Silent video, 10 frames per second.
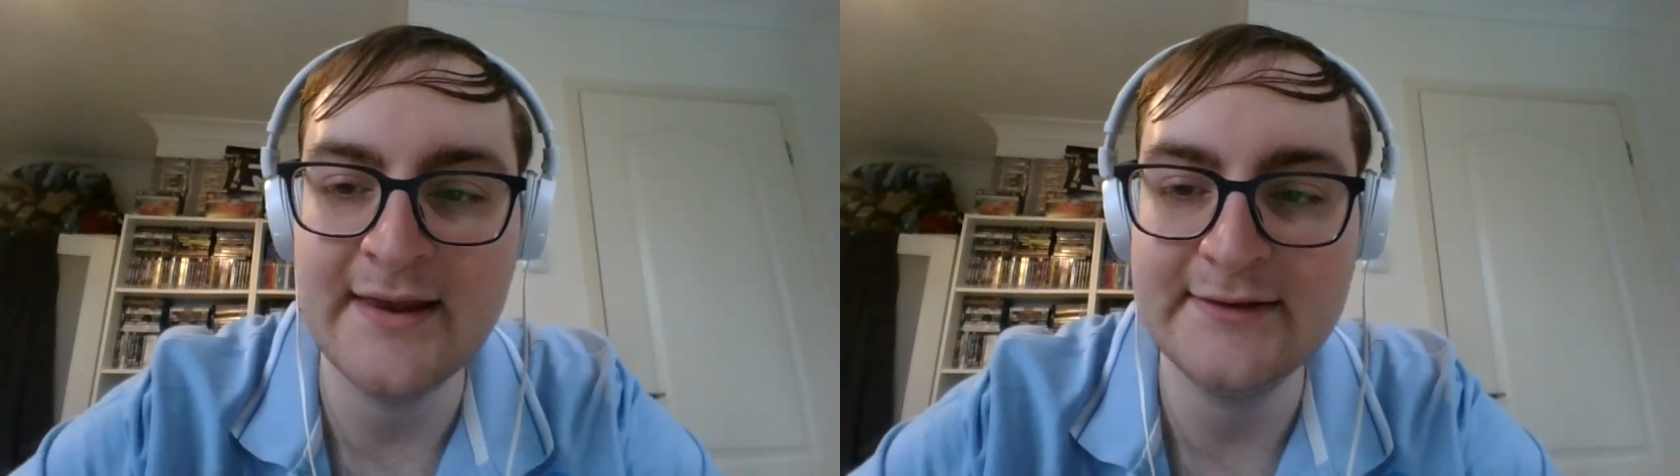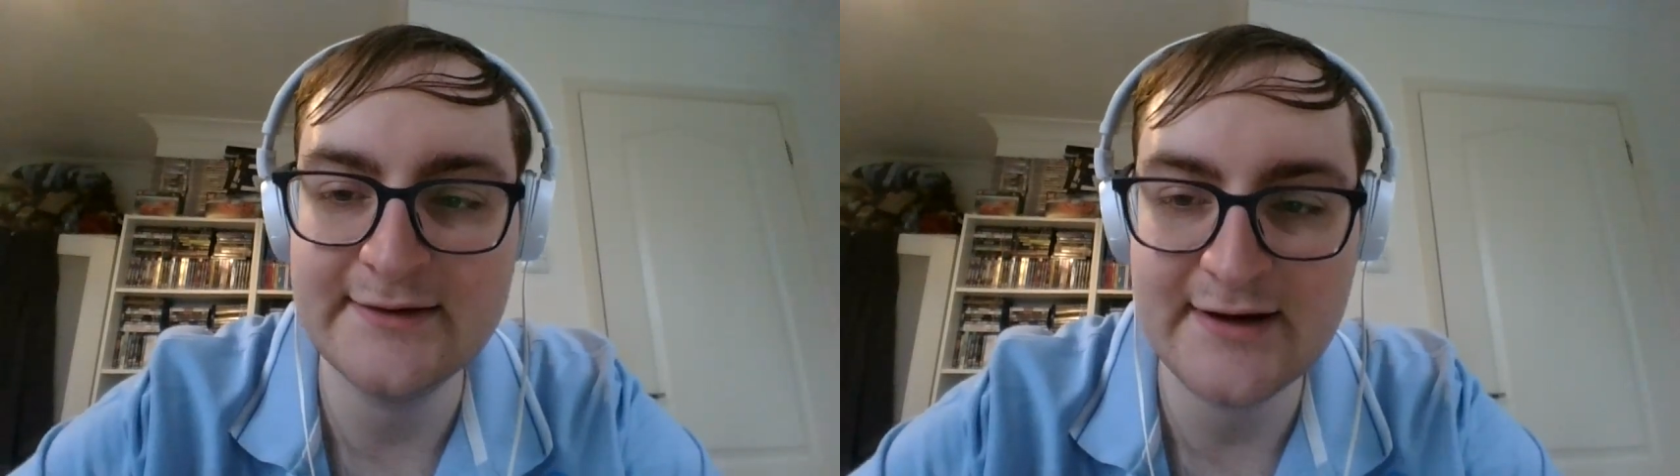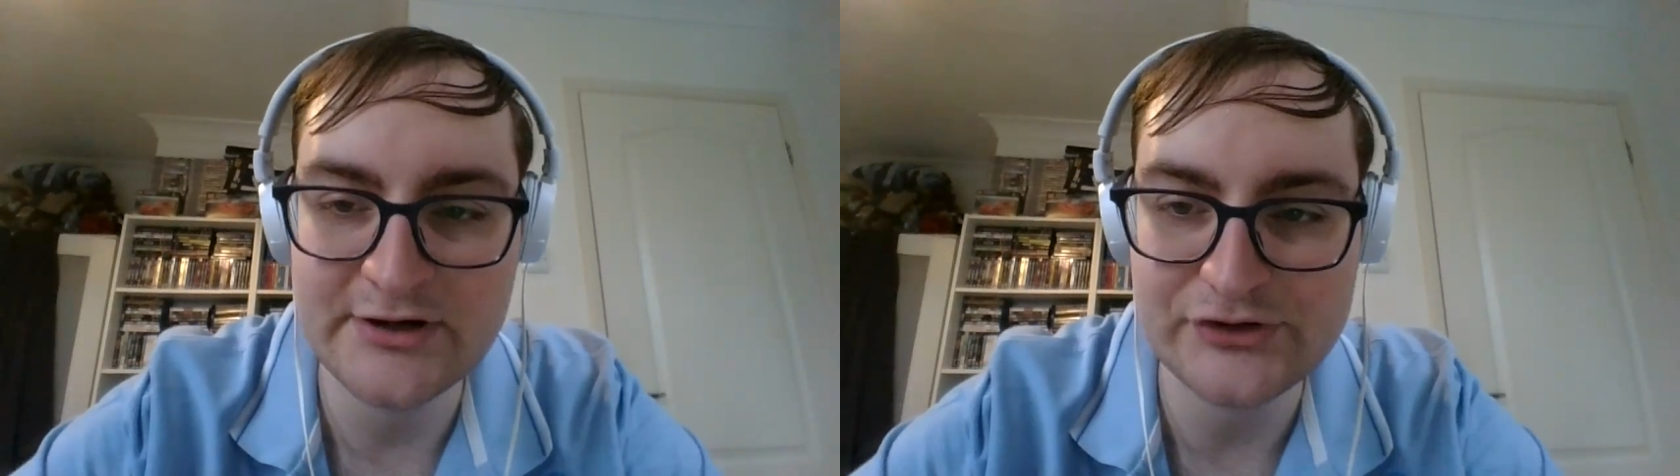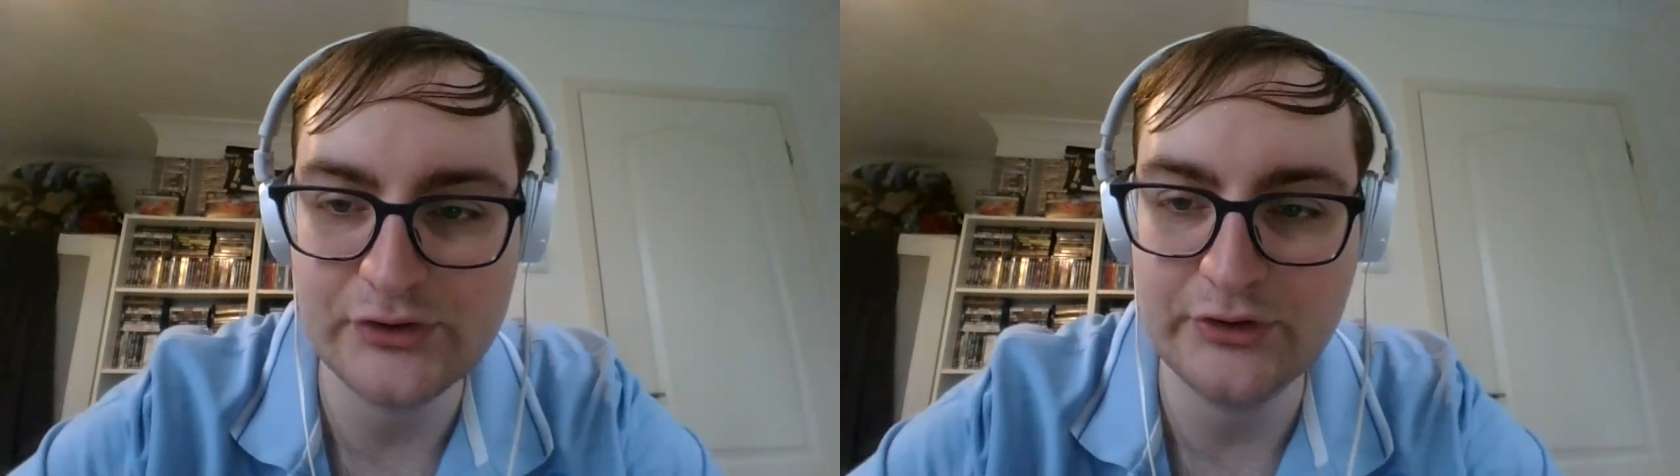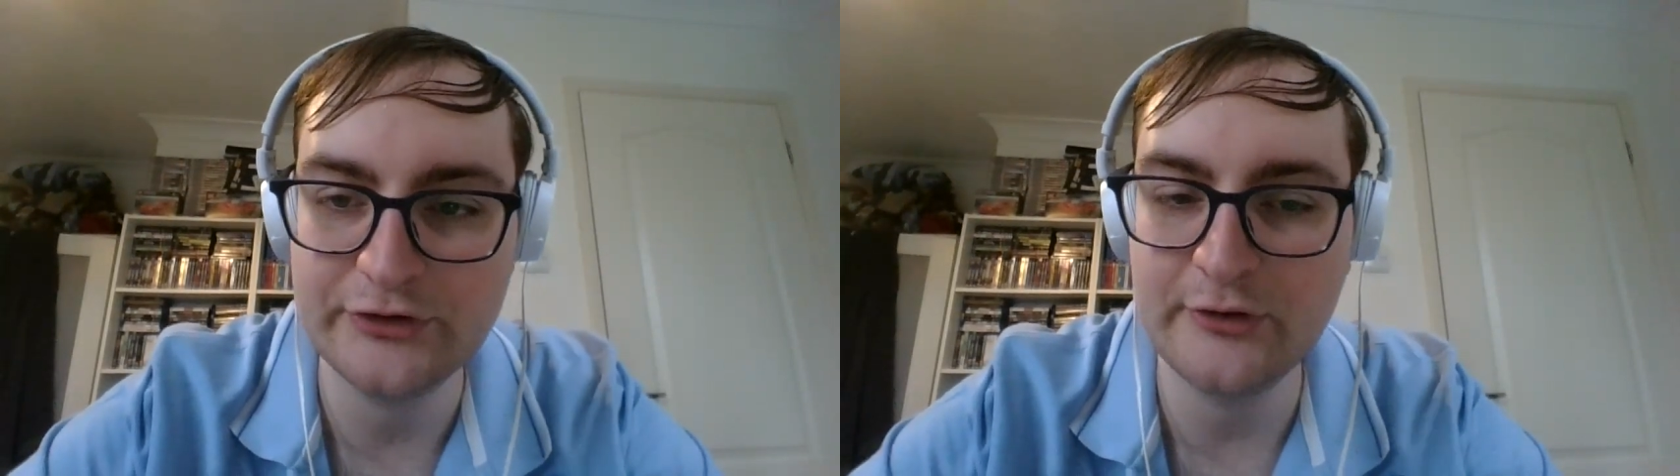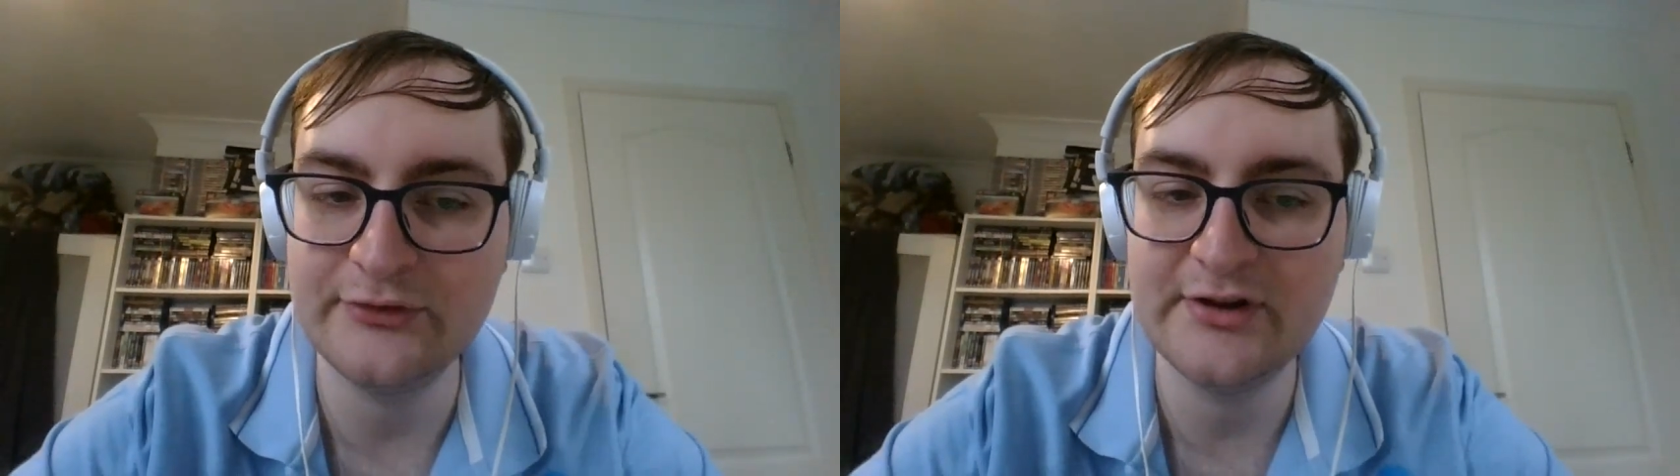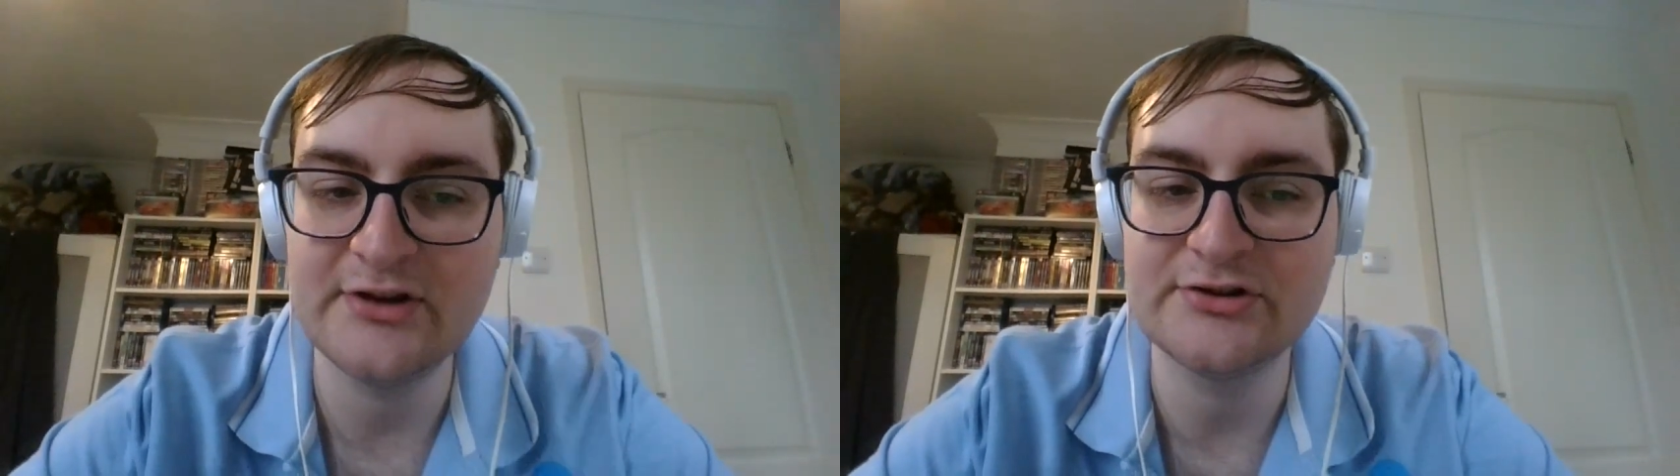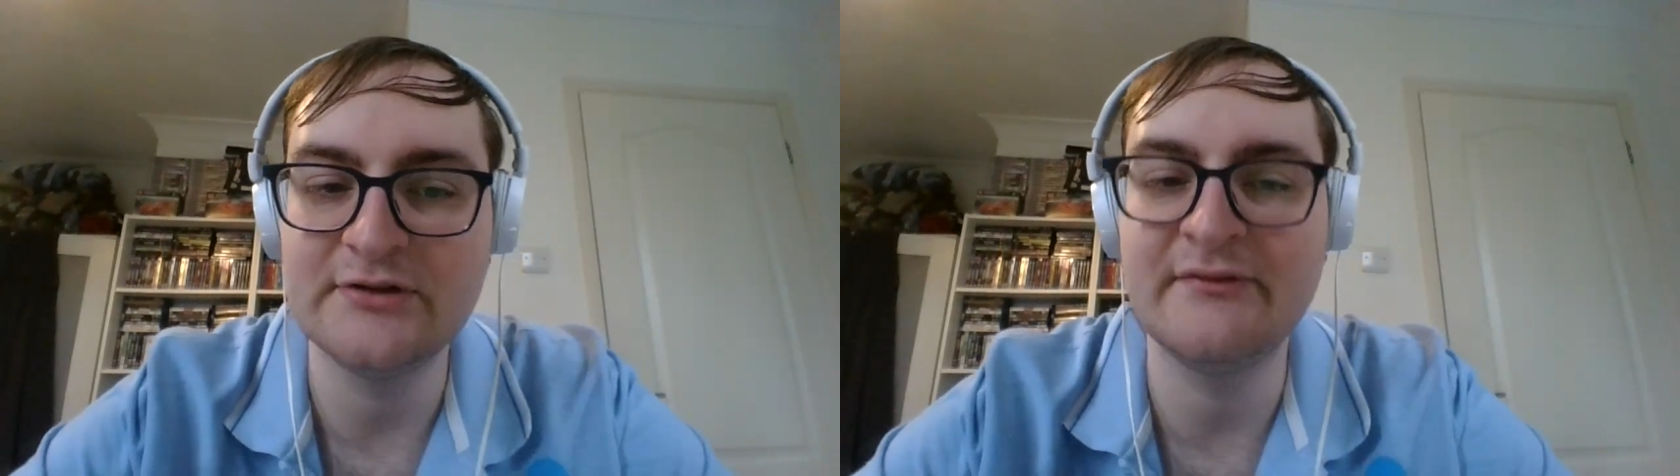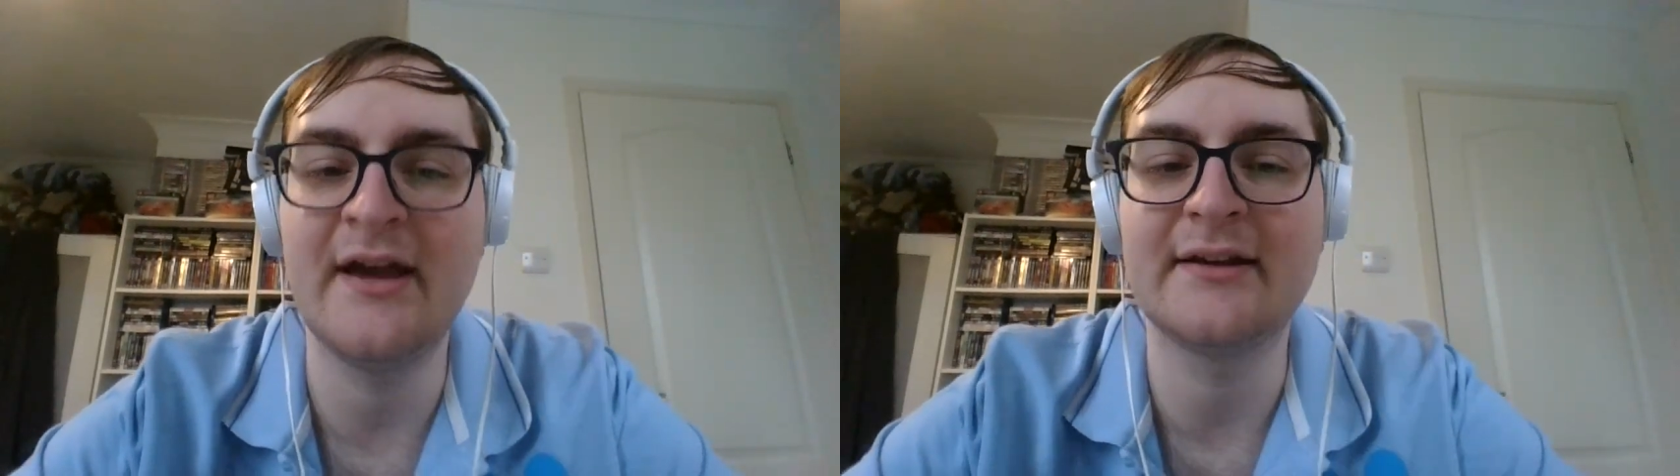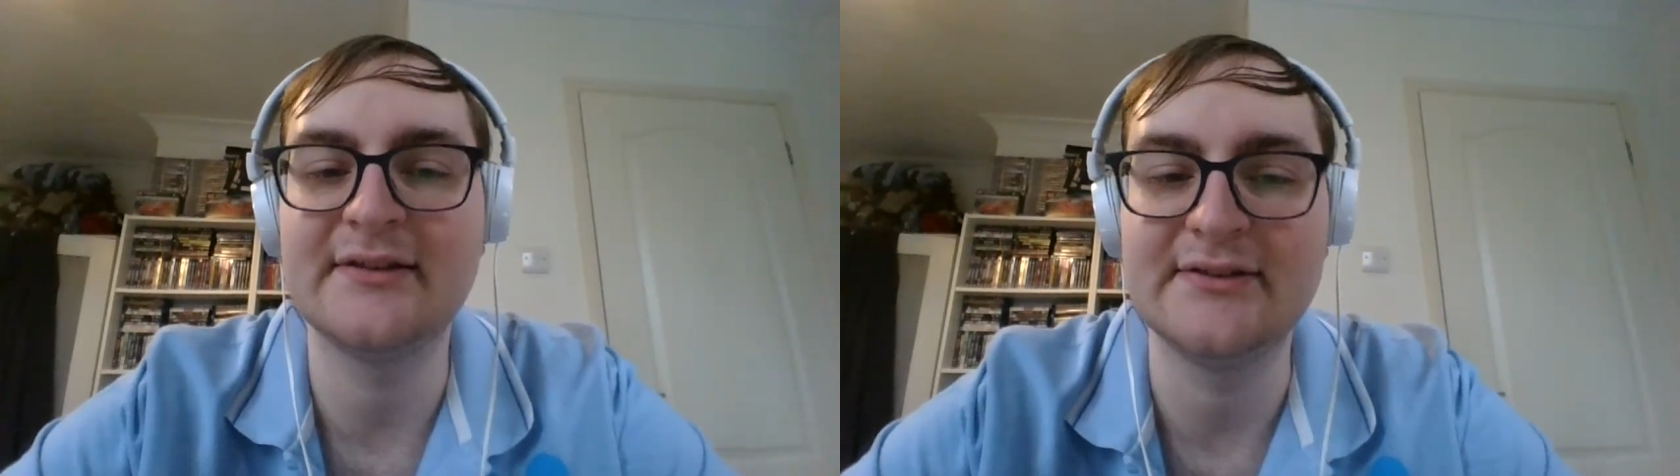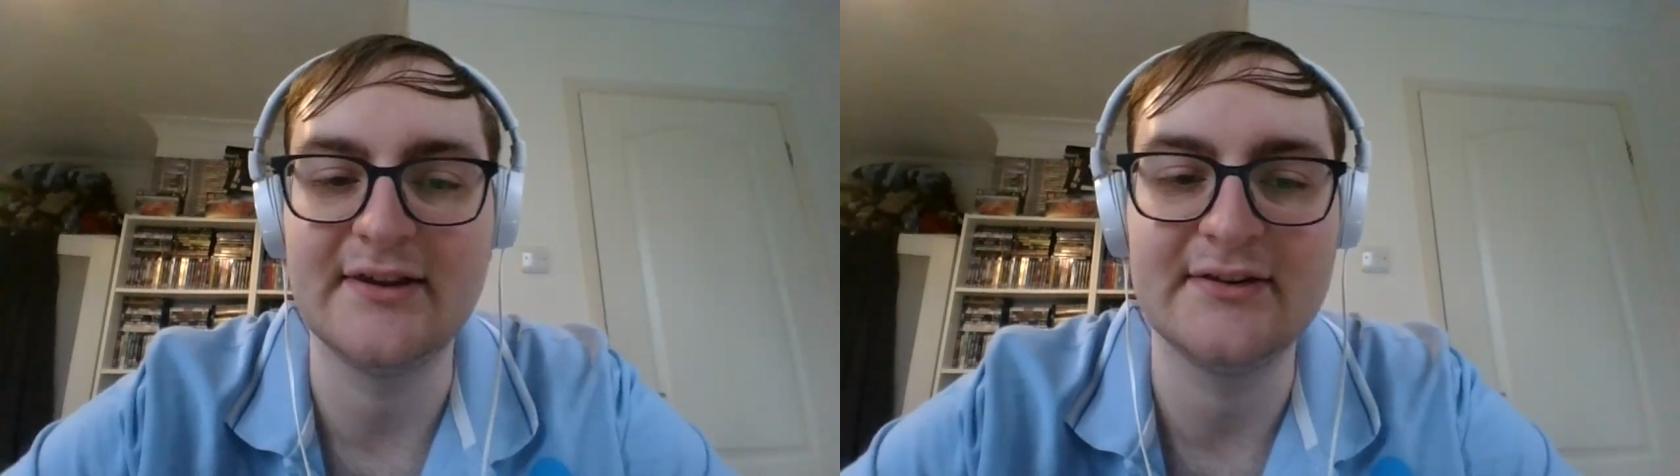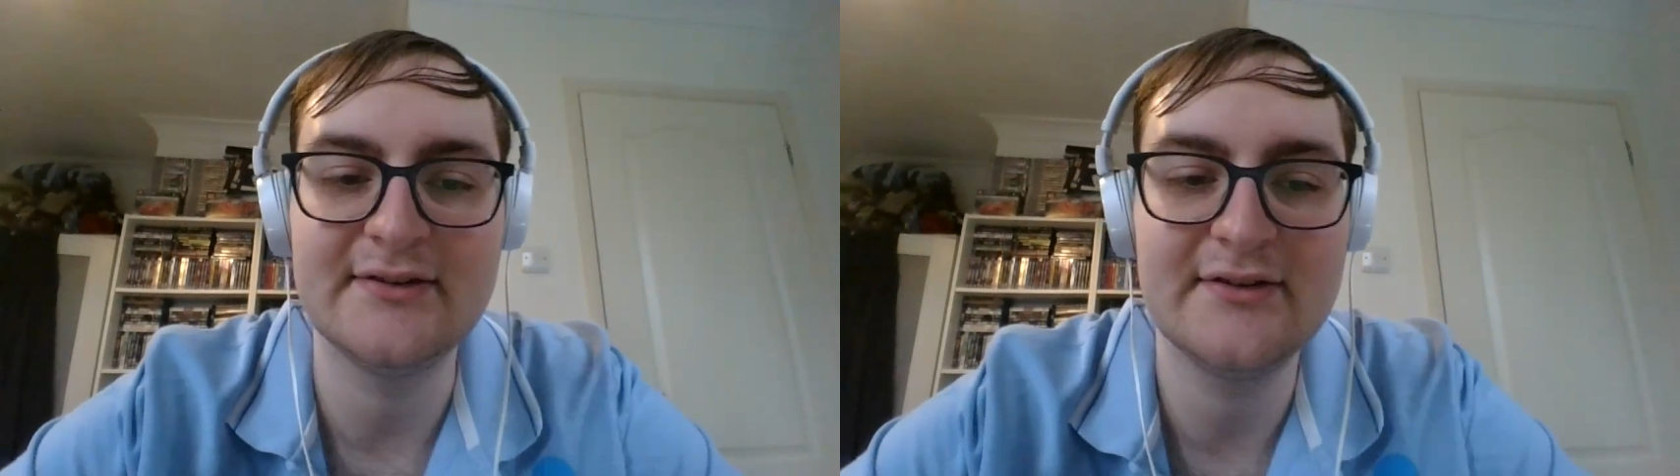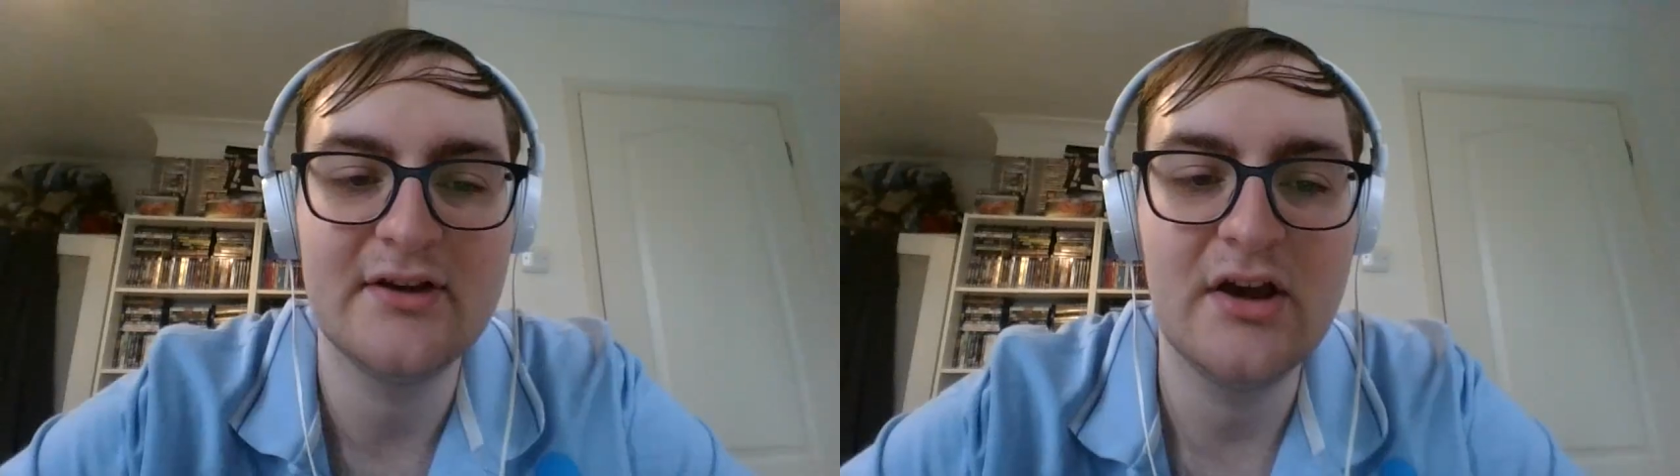International Association of Exorcists.